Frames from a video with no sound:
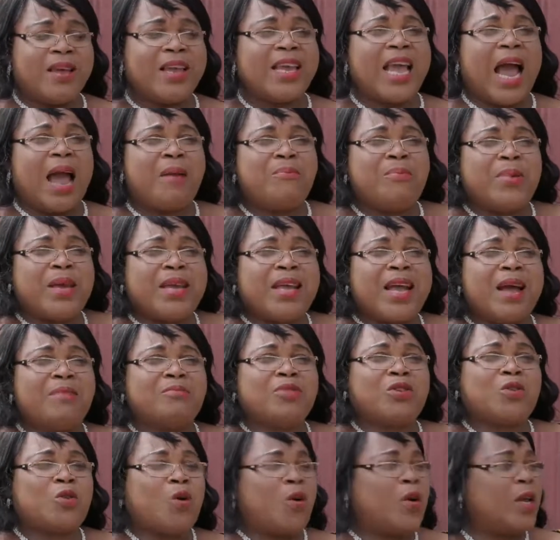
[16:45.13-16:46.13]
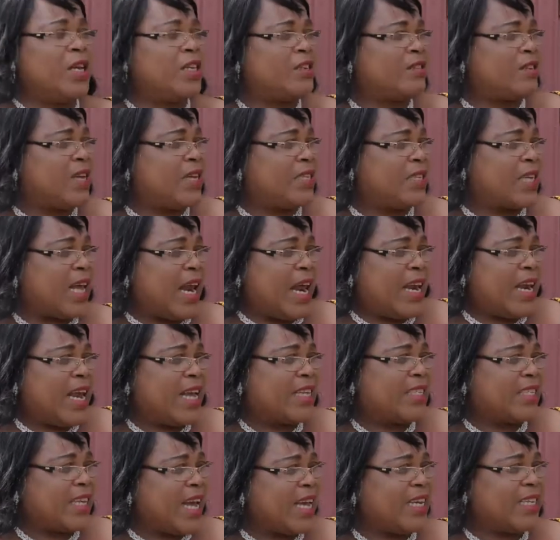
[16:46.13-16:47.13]
I became so interested and
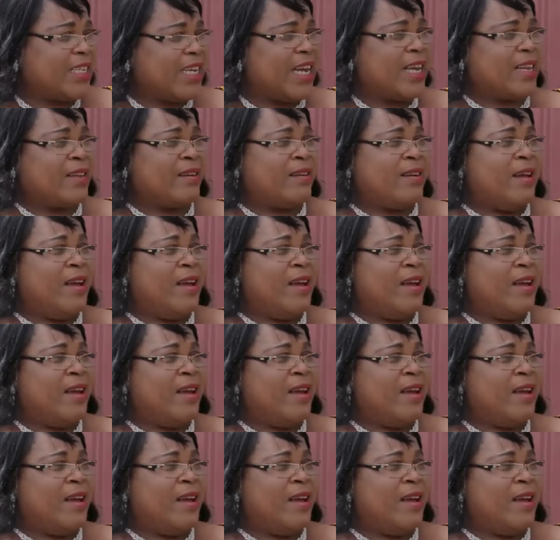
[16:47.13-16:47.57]
excited.